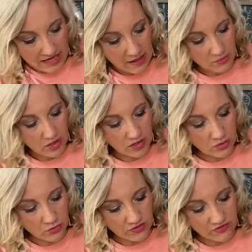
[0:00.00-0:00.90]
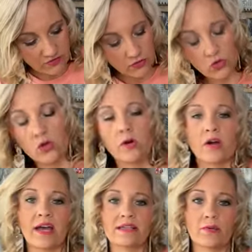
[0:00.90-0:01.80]
And I'm not doing full.
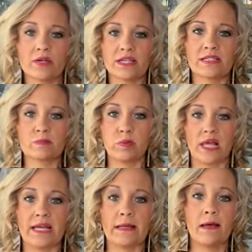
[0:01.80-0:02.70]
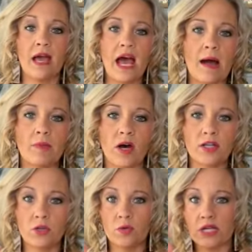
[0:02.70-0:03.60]
Okay. I want to explain. I'm
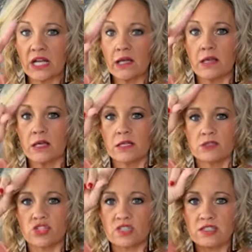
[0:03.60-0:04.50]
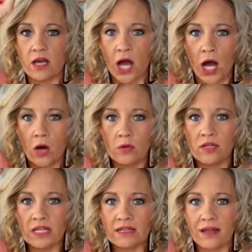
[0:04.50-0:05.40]
not doing just
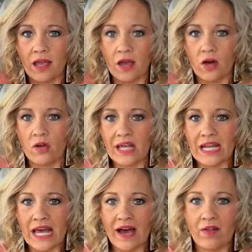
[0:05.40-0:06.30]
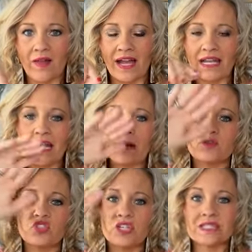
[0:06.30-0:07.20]
holding it down and outlining.
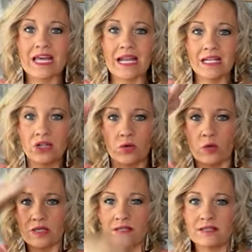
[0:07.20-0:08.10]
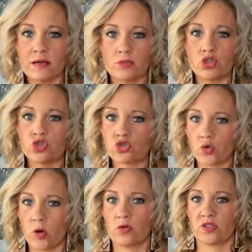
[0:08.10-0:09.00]
I'm just kind of doing some
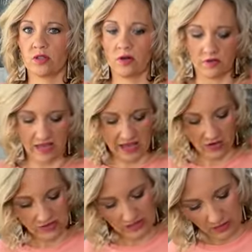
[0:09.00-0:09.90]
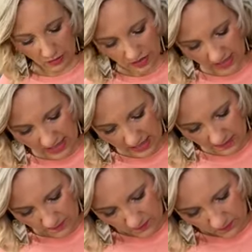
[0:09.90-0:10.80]
strokes along the outside, okay?